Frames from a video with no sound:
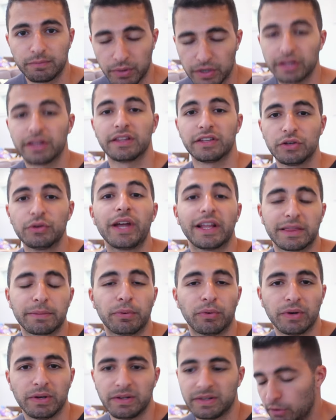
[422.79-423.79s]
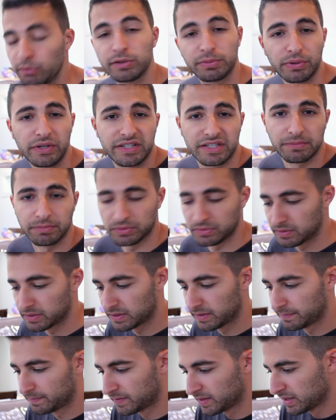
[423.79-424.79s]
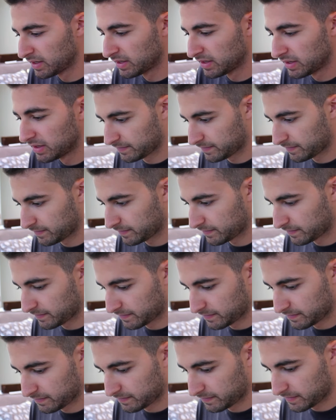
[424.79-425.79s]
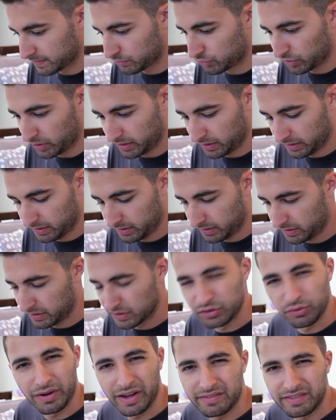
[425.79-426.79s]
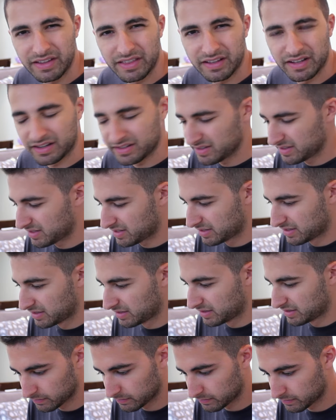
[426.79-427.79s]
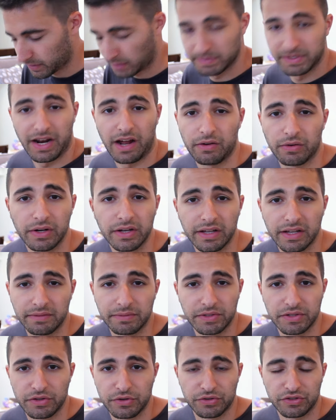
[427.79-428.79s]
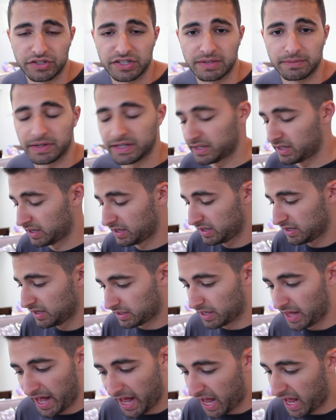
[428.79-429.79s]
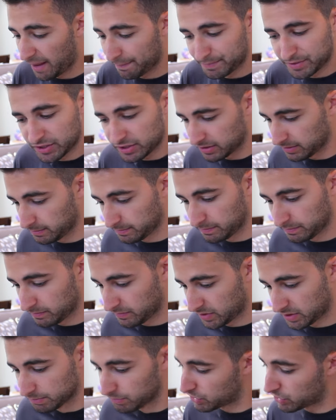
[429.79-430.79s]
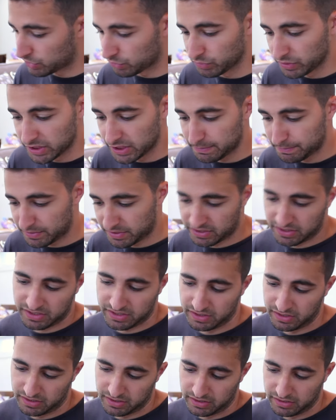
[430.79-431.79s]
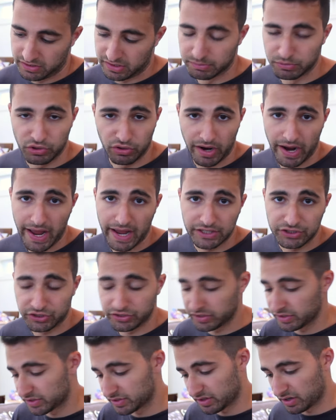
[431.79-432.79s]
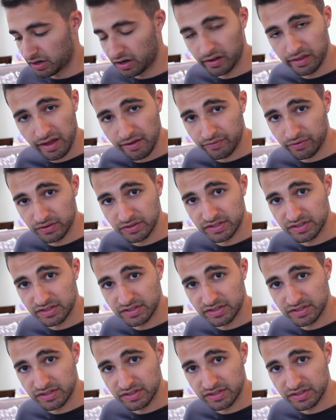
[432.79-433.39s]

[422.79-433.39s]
but you get the point. It was pretty simple. I'm trying to think. Do I have anything else? I mean, not really. I mean, there's just some like claps, some some sweeps, some crashes, all that fun